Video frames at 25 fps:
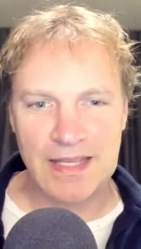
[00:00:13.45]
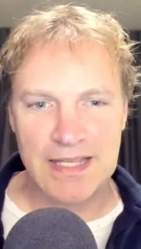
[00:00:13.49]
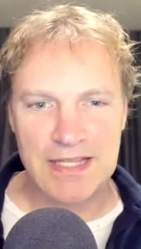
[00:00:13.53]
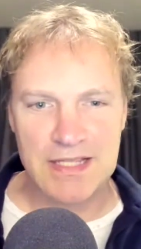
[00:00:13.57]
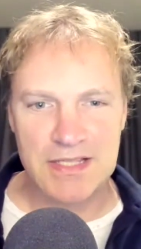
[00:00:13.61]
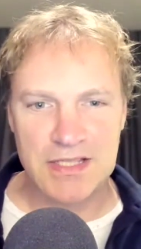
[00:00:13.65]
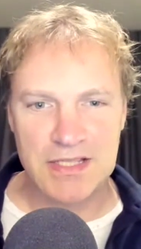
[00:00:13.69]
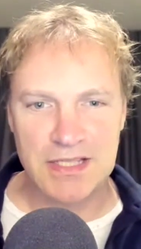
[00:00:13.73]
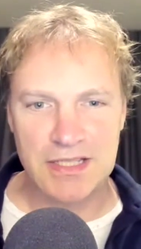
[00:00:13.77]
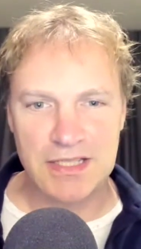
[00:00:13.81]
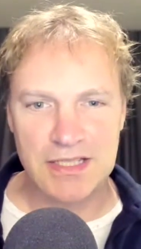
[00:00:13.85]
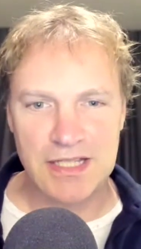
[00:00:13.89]

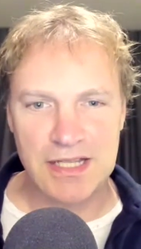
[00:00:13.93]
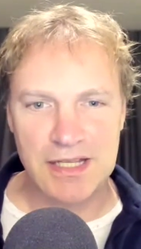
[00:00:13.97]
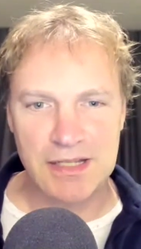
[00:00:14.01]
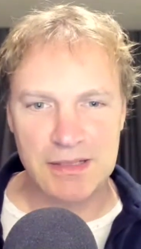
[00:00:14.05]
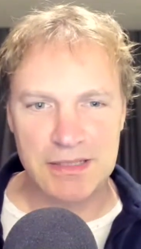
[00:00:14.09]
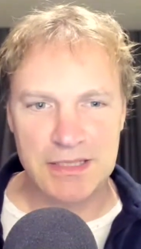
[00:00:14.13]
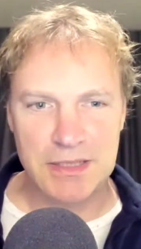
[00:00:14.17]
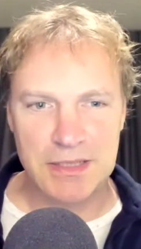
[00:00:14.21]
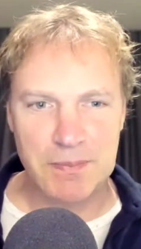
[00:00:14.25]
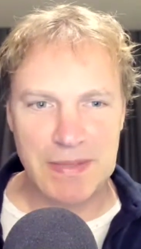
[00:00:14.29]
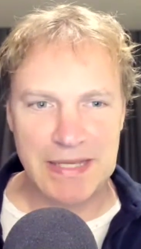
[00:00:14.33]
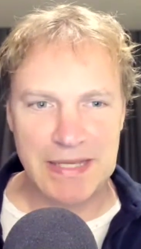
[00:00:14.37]
It's
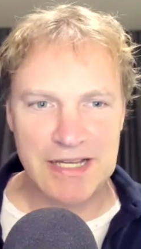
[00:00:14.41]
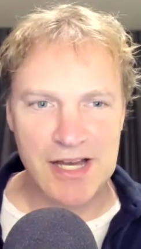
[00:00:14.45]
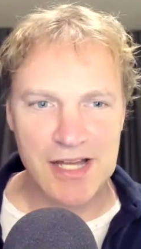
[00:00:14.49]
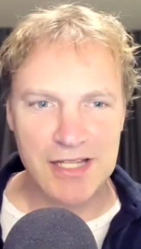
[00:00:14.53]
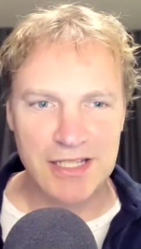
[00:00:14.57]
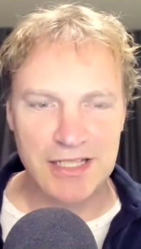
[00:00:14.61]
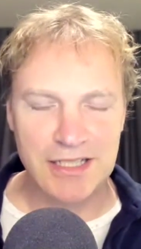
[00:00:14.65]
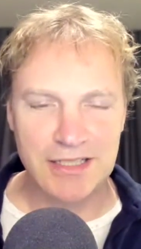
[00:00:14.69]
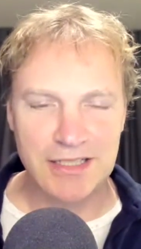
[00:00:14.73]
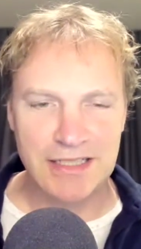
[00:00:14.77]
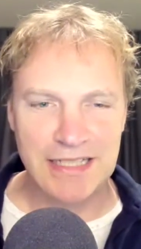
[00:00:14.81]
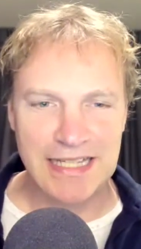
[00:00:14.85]
a big
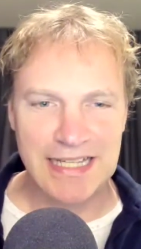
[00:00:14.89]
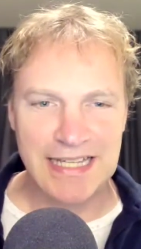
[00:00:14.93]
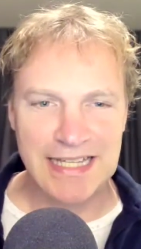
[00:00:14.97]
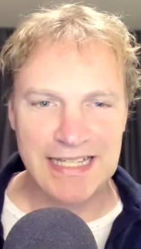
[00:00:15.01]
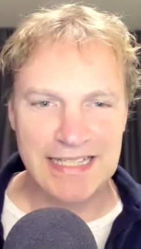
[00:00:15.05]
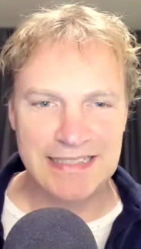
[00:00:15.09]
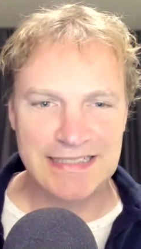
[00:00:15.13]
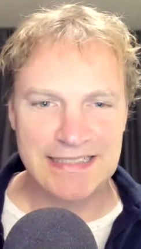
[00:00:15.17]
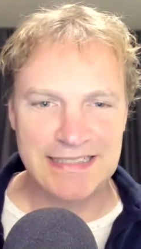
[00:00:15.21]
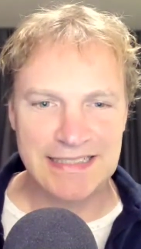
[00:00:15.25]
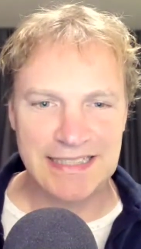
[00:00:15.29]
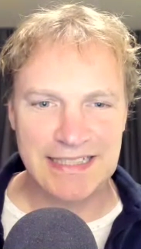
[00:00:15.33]
honor.
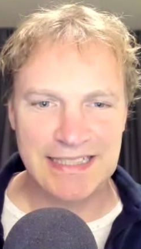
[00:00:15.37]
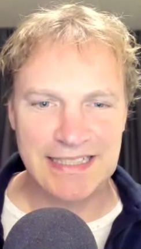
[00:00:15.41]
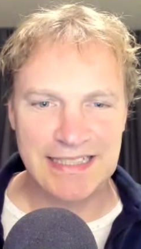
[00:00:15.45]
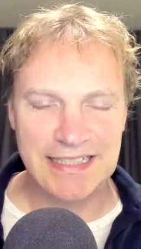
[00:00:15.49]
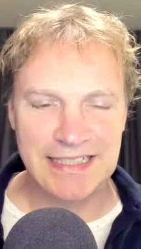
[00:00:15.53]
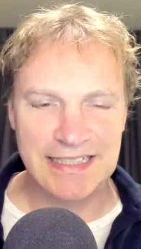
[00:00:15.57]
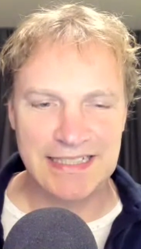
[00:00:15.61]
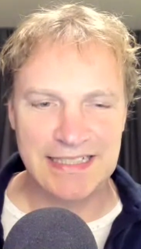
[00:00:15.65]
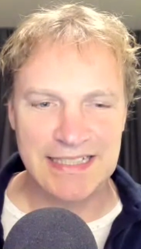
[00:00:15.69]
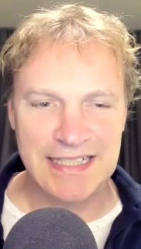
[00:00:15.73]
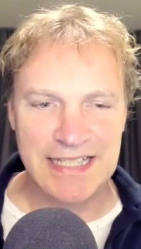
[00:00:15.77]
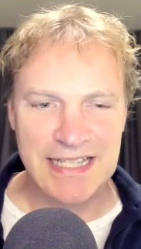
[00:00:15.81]
And
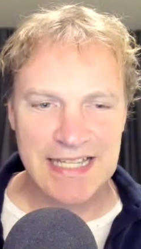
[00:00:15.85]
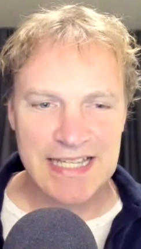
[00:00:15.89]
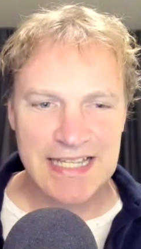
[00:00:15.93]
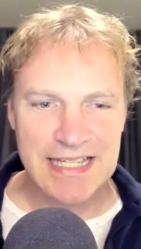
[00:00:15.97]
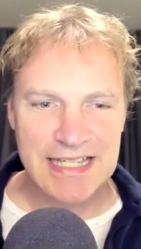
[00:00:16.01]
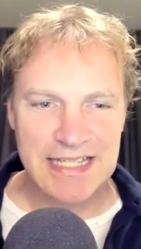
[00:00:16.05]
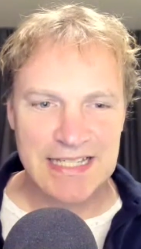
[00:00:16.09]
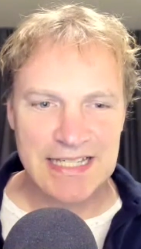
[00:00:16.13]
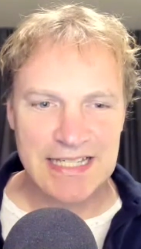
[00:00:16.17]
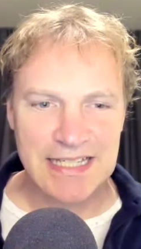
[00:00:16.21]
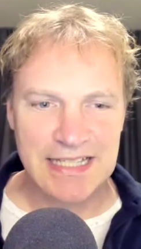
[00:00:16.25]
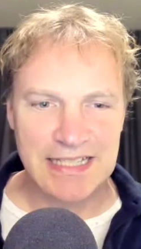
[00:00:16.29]

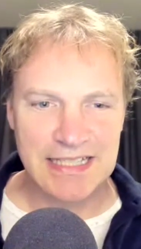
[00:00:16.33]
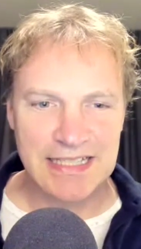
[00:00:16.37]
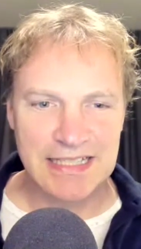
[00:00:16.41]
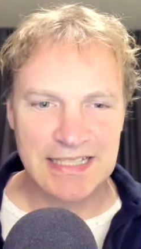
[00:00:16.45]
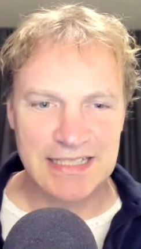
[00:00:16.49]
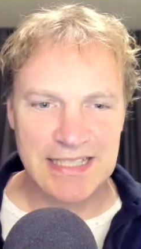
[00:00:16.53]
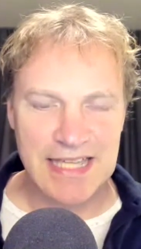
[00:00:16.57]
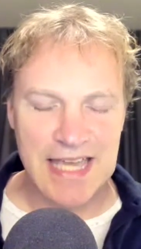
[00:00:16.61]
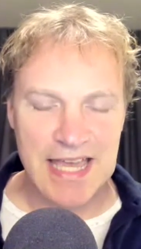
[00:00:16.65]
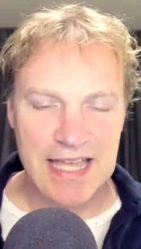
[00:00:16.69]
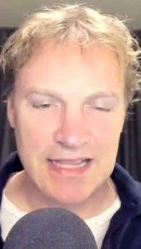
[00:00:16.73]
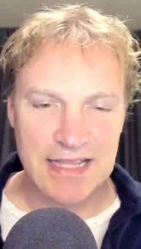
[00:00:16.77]

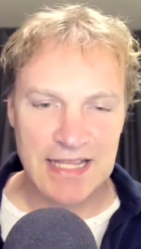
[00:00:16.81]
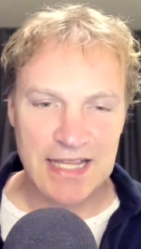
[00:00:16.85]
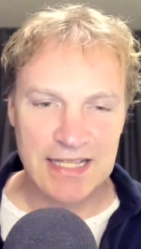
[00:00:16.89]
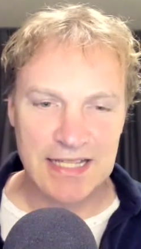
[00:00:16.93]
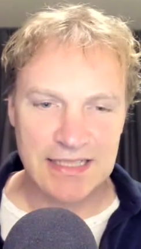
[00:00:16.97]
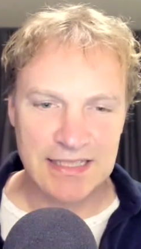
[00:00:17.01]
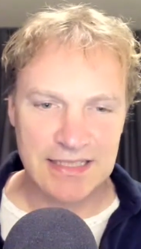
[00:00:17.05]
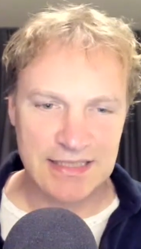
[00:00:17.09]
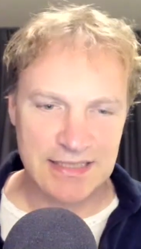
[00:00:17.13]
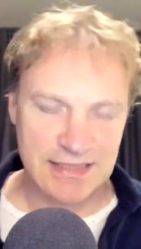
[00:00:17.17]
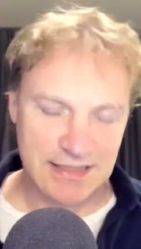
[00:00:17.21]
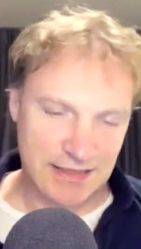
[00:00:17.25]

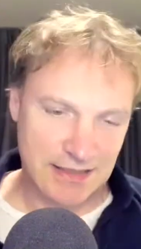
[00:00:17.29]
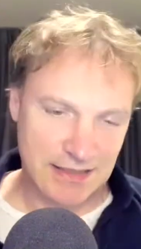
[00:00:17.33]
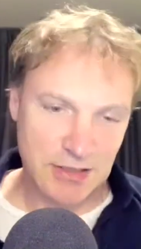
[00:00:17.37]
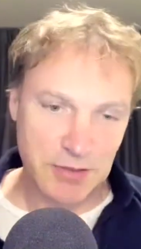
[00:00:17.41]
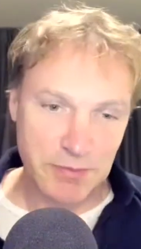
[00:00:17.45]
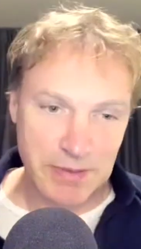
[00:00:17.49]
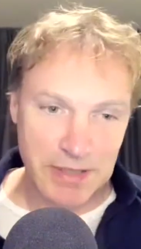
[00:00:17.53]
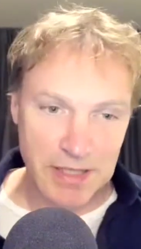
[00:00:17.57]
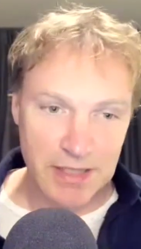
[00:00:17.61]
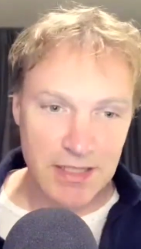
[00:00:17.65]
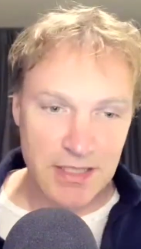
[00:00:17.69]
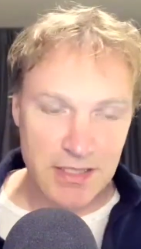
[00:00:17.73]
to
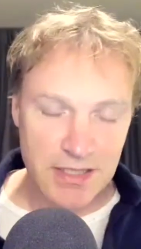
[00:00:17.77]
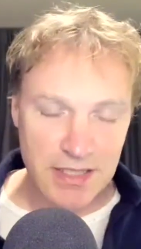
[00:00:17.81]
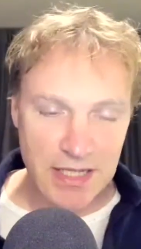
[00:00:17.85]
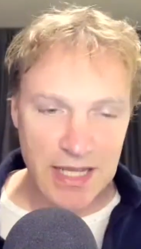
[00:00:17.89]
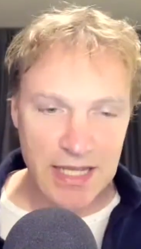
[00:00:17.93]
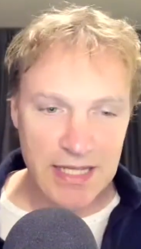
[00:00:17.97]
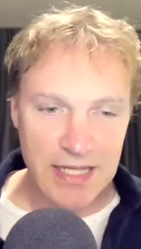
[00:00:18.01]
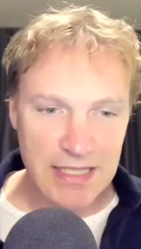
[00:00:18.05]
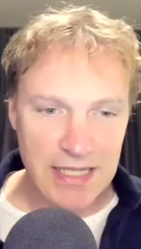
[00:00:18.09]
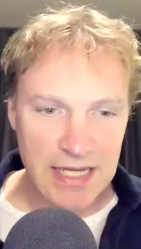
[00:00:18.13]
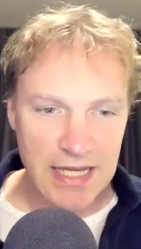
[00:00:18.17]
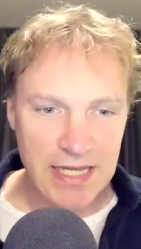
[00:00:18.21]
be honest,
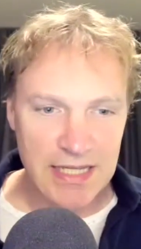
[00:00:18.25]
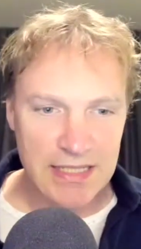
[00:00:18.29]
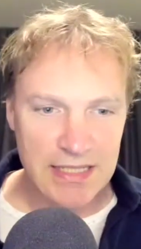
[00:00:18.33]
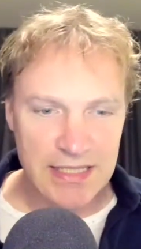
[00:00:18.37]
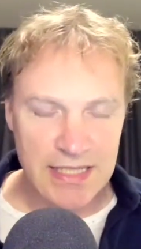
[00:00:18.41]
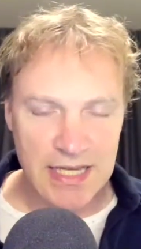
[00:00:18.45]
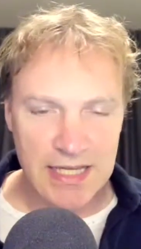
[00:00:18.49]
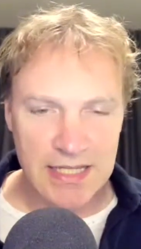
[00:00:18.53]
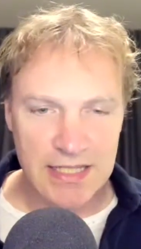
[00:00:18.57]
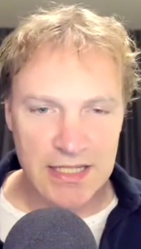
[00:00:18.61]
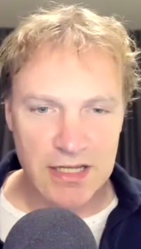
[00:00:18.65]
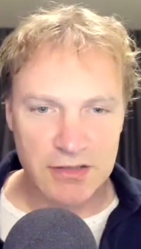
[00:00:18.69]

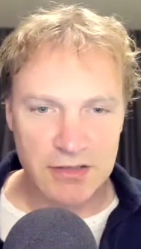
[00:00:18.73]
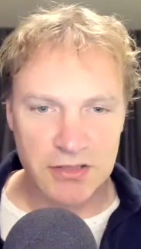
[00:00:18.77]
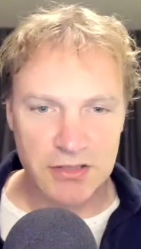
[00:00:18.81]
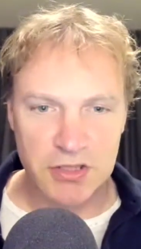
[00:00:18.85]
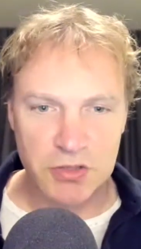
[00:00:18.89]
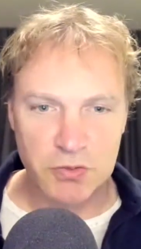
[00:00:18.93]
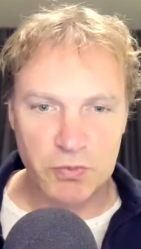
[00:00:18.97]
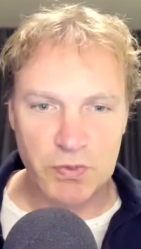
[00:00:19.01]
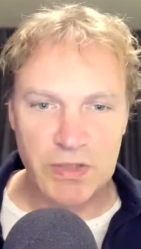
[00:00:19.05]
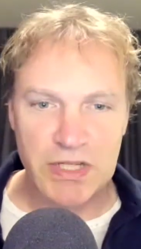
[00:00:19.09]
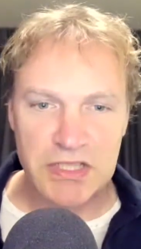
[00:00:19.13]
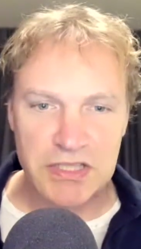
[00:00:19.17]
I
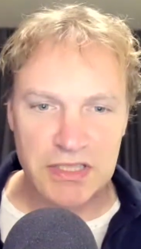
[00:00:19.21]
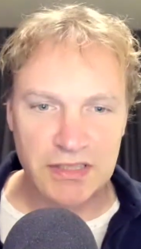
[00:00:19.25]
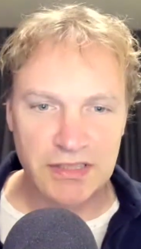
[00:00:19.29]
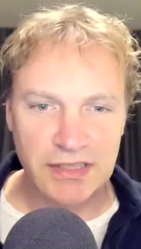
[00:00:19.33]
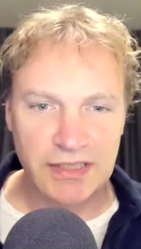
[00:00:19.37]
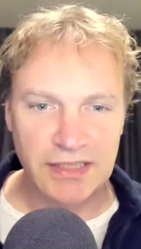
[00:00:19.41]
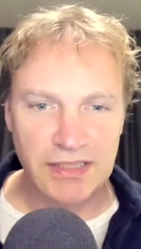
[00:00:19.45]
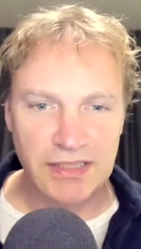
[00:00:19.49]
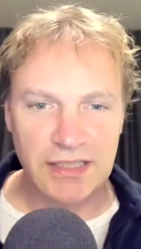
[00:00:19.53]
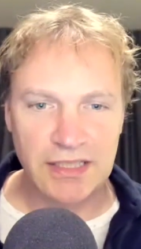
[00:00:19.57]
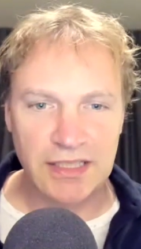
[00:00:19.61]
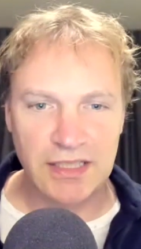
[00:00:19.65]
just
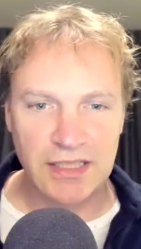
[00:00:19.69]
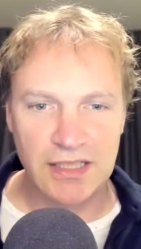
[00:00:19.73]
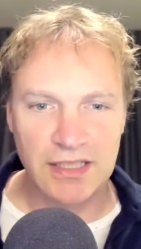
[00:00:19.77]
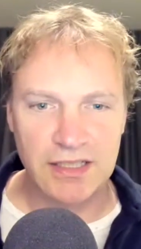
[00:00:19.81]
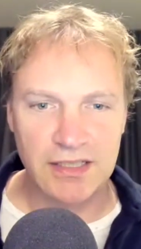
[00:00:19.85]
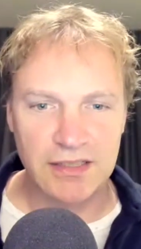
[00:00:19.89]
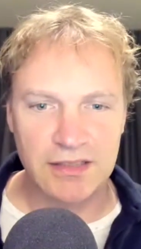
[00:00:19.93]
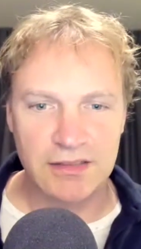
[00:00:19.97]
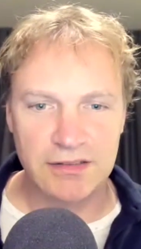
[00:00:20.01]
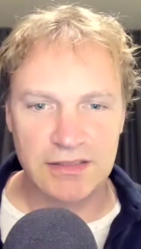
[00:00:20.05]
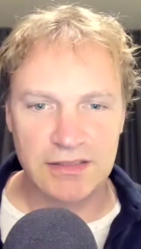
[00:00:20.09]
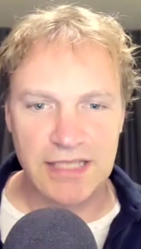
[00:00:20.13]
recently
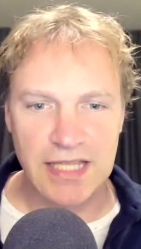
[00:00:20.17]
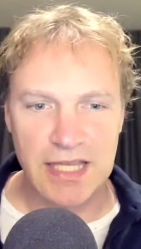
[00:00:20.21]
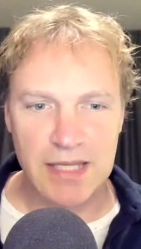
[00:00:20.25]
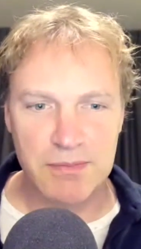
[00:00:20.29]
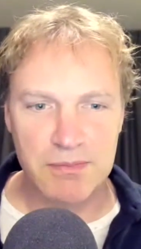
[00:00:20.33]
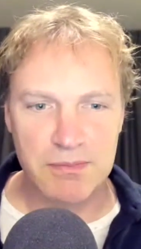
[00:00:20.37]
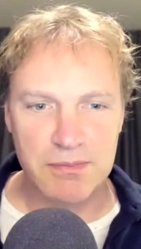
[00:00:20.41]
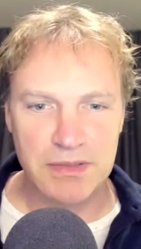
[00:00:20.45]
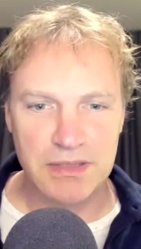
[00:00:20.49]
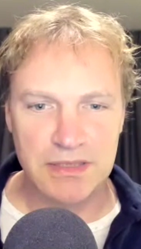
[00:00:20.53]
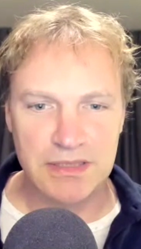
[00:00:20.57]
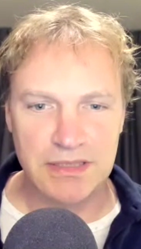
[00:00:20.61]

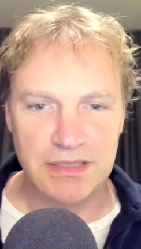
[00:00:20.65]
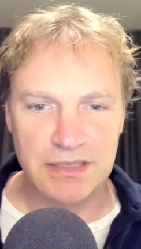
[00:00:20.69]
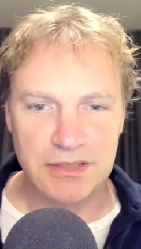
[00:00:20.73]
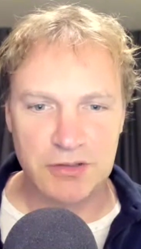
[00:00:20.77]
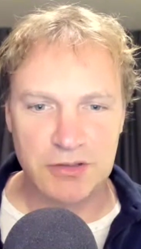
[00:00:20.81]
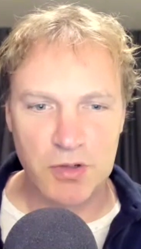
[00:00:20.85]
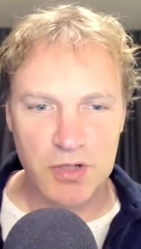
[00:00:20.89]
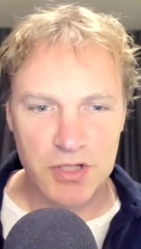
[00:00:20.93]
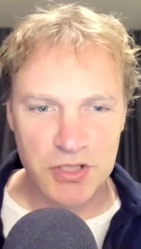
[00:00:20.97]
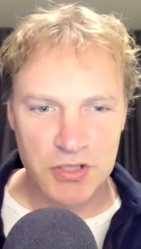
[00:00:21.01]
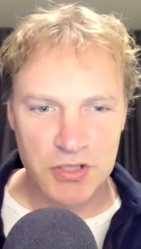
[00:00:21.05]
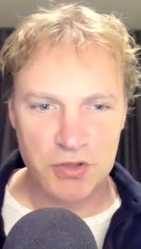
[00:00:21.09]
came
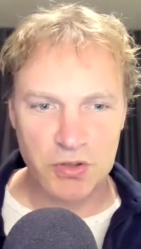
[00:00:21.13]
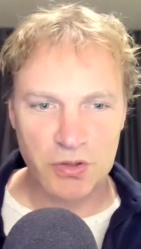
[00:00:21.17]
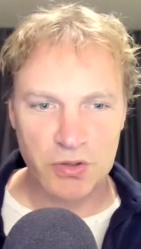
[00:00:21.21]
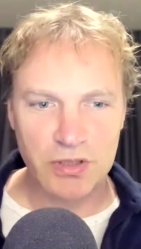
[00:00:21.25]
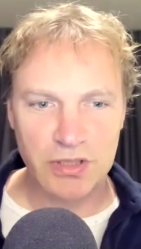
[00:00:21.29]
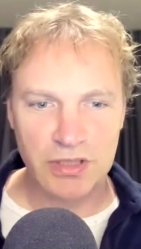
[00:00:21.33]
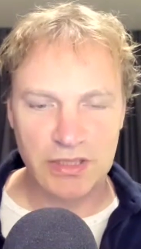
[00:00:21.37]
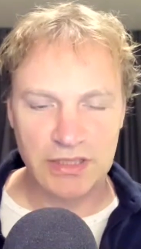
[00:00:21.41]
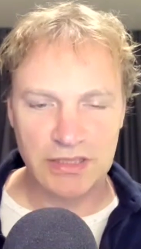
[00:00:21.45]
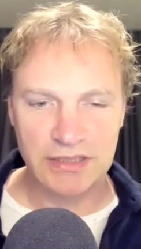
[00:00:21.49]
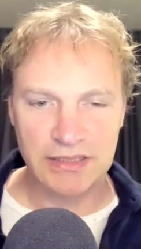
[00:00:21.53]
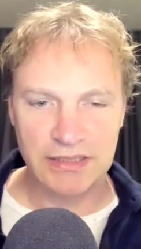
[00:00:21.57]
across
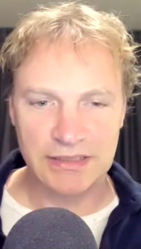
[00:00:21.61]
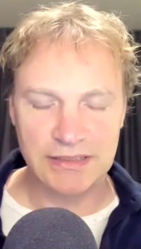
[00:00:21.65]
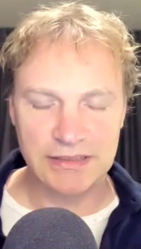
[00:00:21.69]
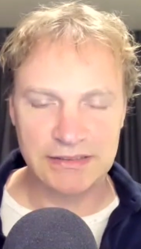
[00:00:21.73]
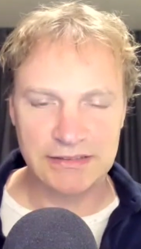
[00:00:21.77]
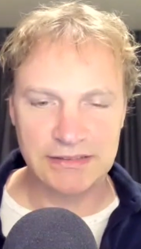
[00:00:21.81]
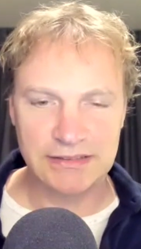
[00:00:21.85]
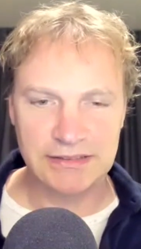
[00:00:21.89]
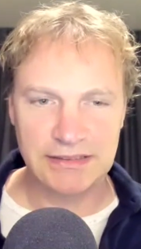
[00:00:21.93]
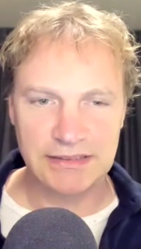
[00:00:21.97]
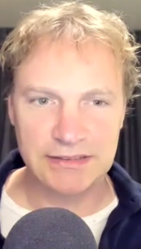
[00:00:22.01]
your